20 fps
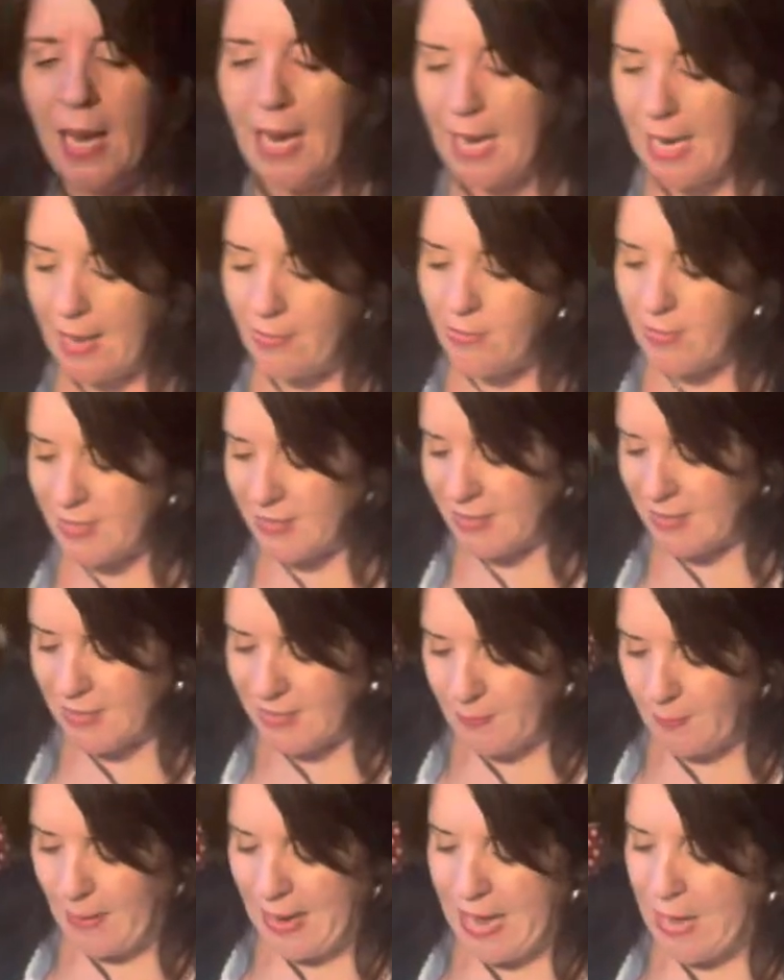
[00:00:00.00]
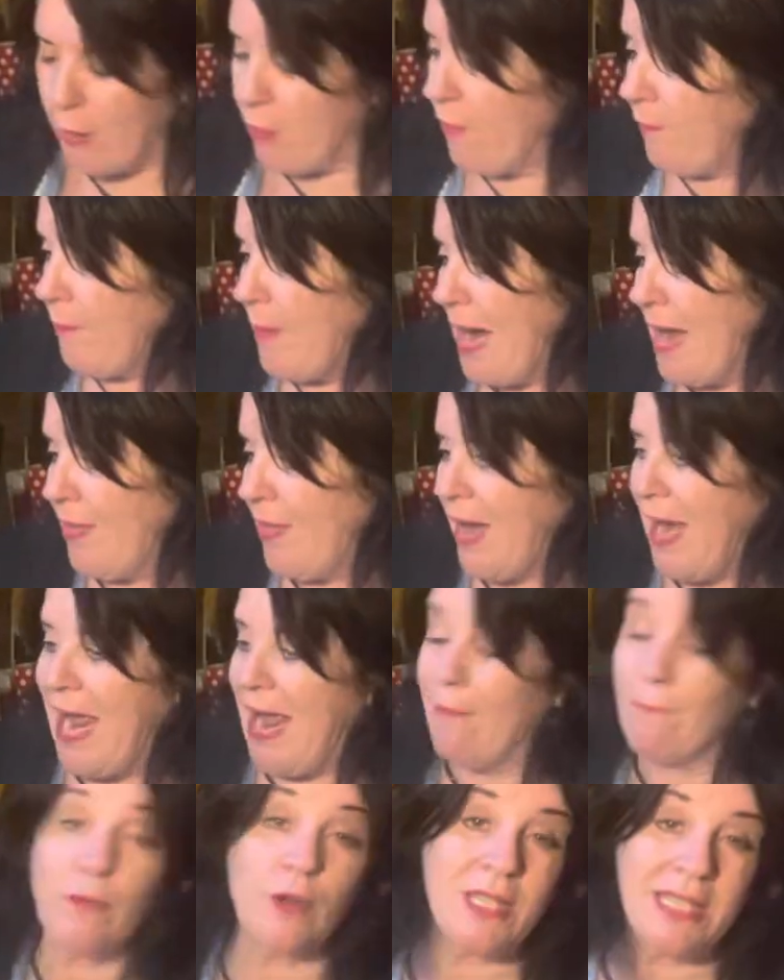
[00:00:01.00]
And this is a pattern of mine that I
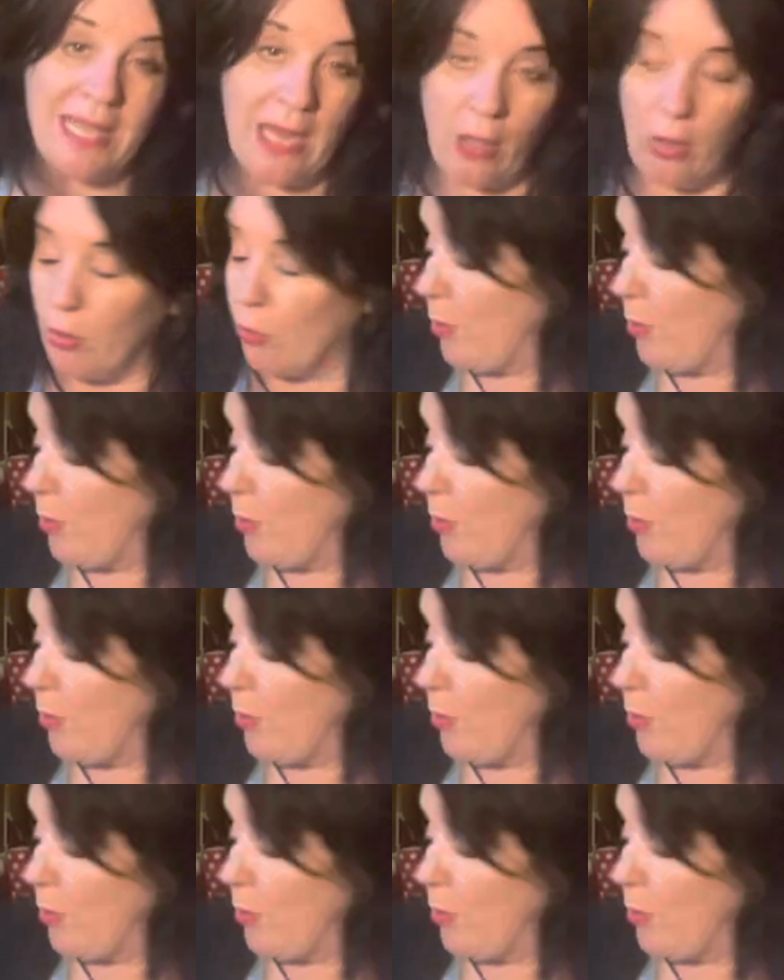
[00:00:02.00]
have for sale on